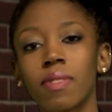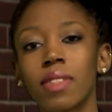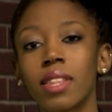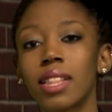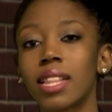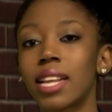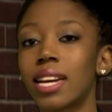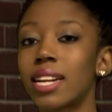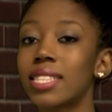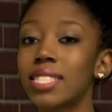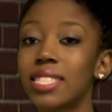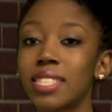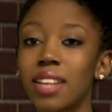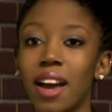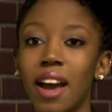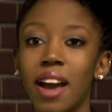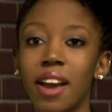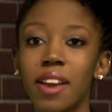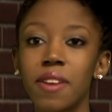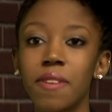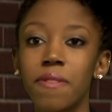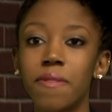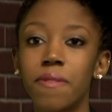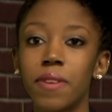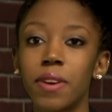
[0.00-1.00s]
Let us know how
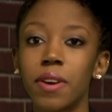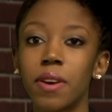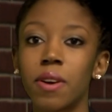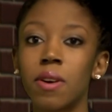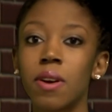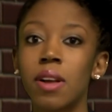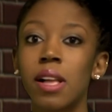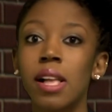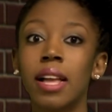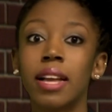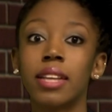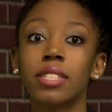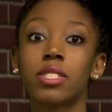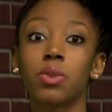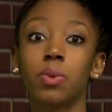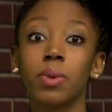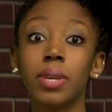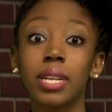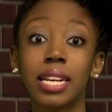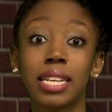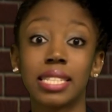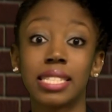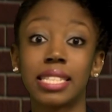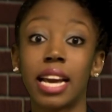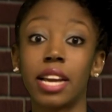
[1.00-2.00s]
you feel.
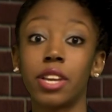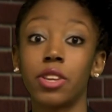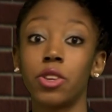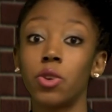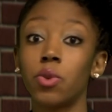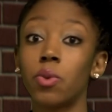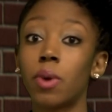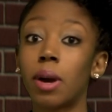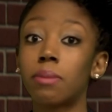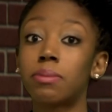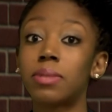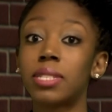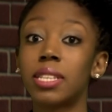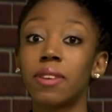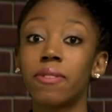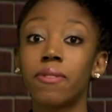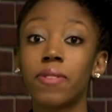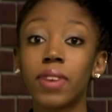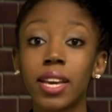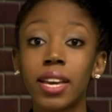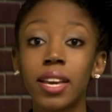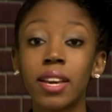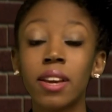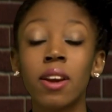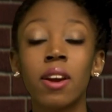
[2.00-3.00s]
Tweet us at
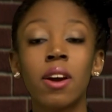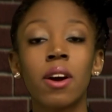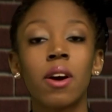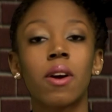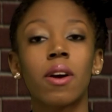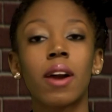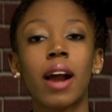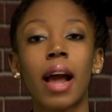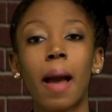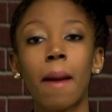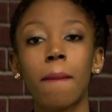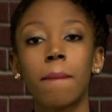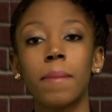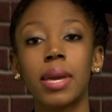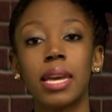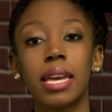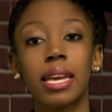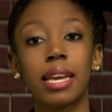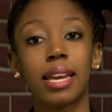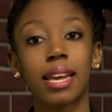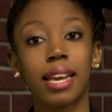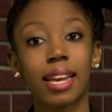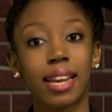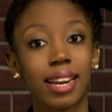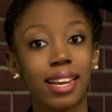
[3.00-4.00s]
UwebTV or at
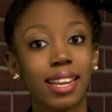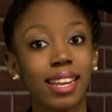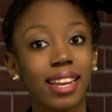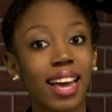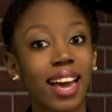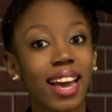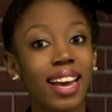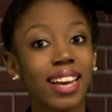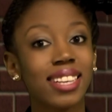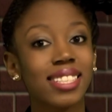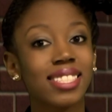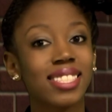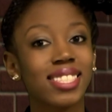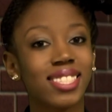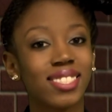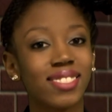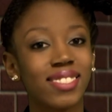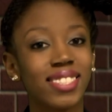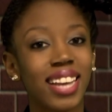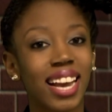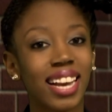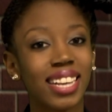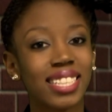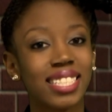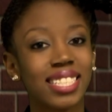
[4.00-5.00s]
me, GoodAlex,
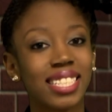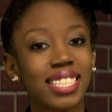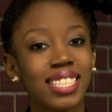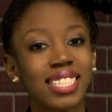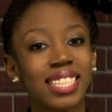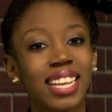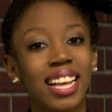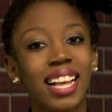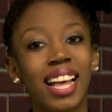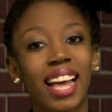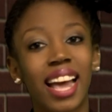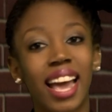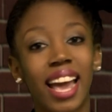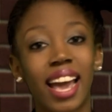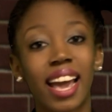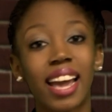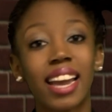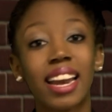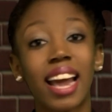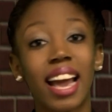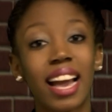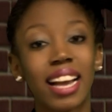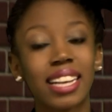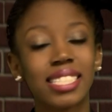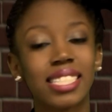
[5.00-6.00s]
3 X's,
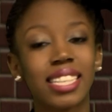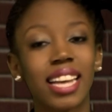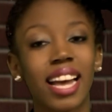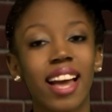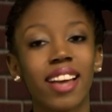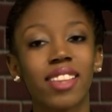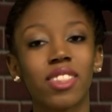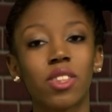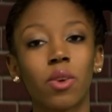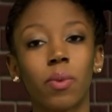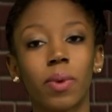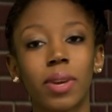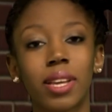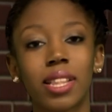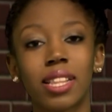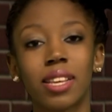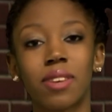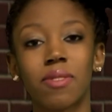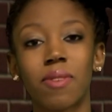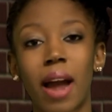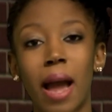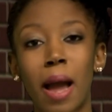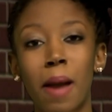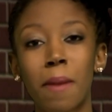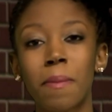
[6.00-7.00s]
and
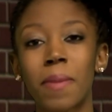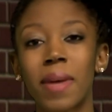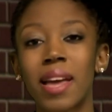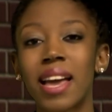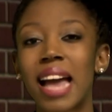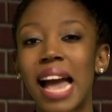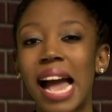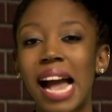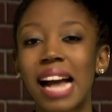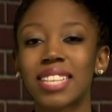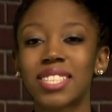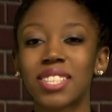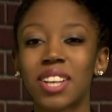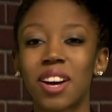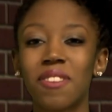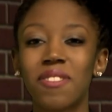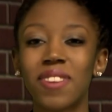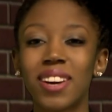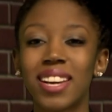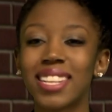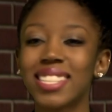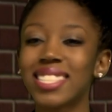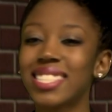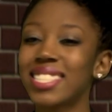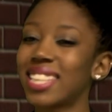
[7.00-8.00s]
#TheWeeklyWrap. As
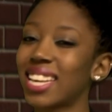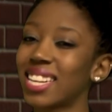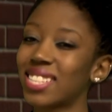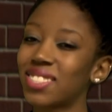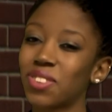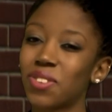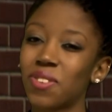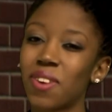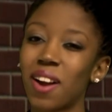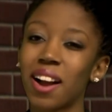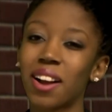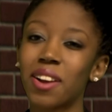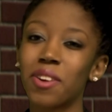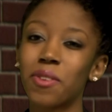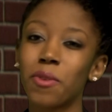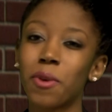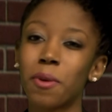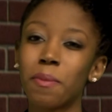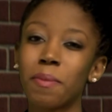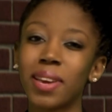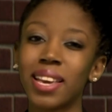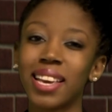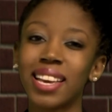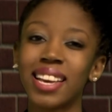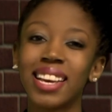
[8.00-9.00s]
always, thanks for rocking
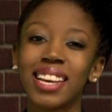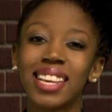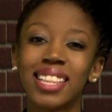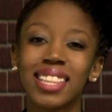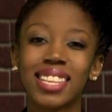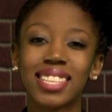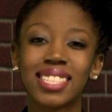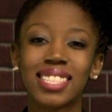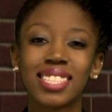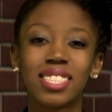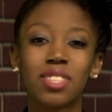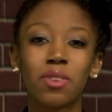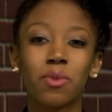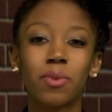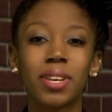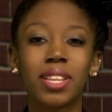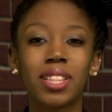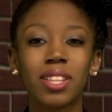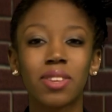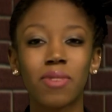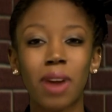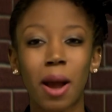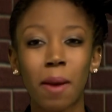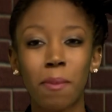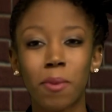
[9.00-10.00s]
with me. This is The
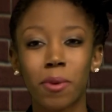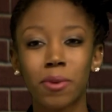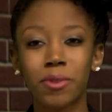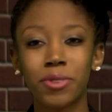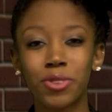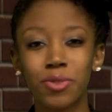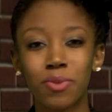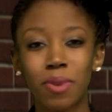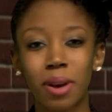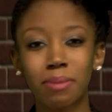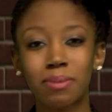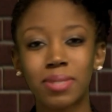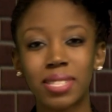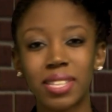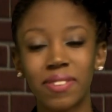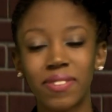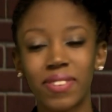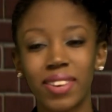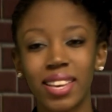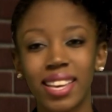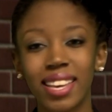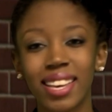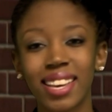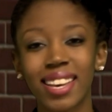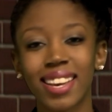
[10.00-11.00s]
Weekly Wrap on
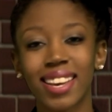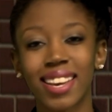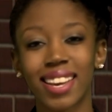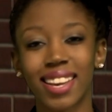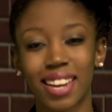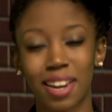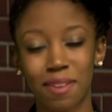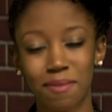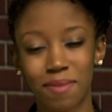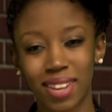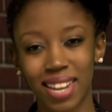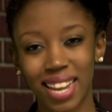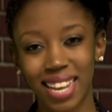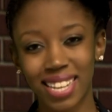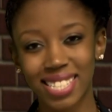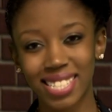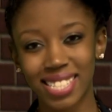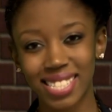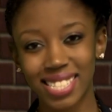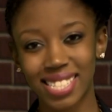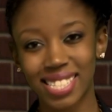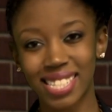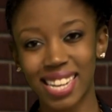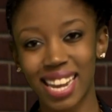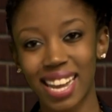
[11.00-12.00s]
UwebTV, and I'm
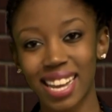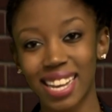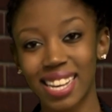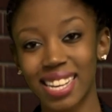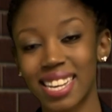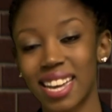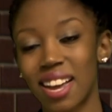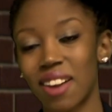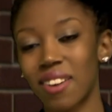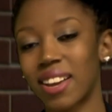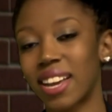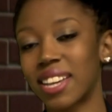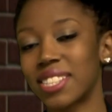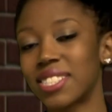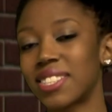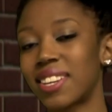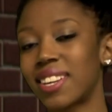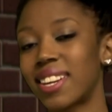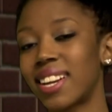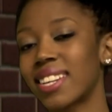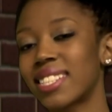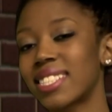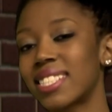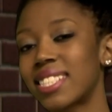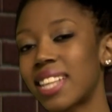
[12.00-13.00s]
Alexis J. I'll catch
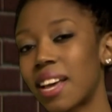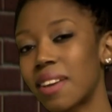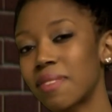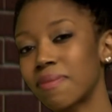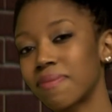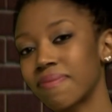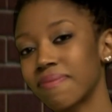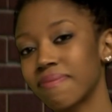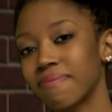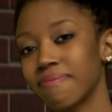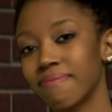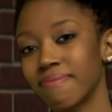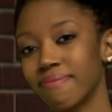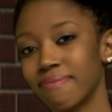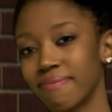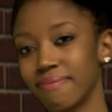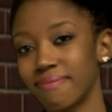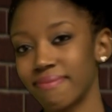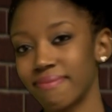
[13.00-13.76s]
y'all next time.